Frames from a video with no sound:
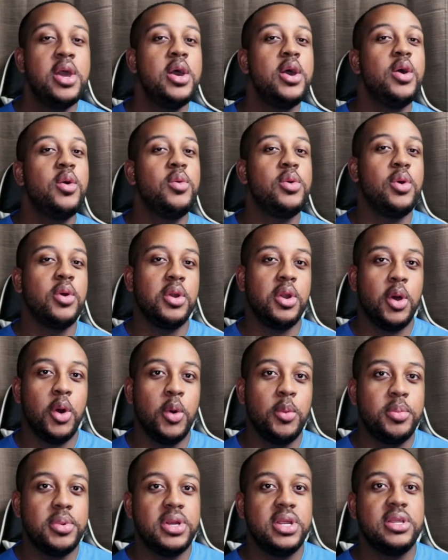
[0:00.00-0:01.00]
we're going to
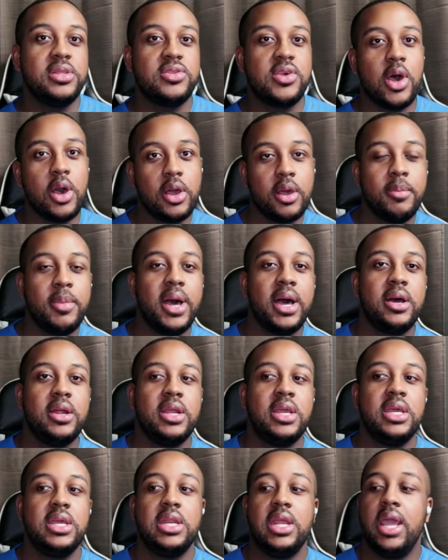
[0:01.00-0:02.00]
open it, talk about
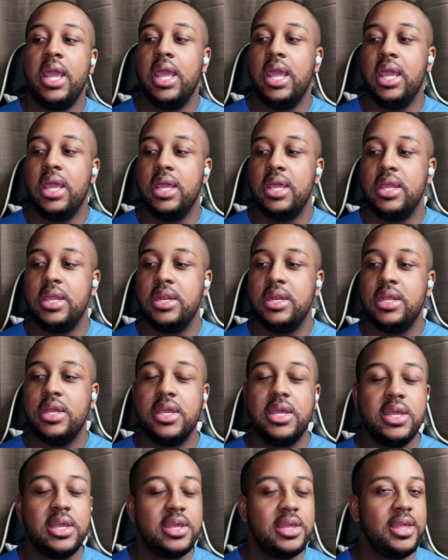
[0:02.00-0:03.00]
it, and
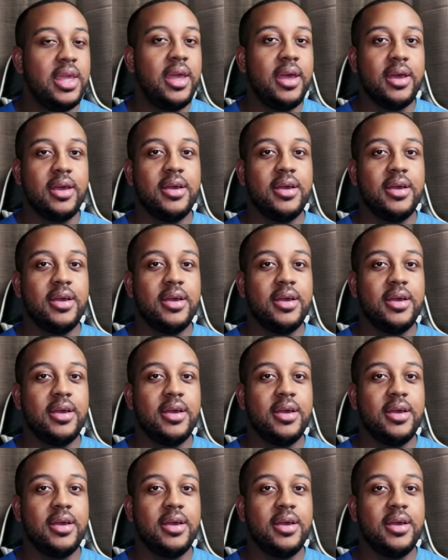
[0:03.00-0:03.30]
yeah.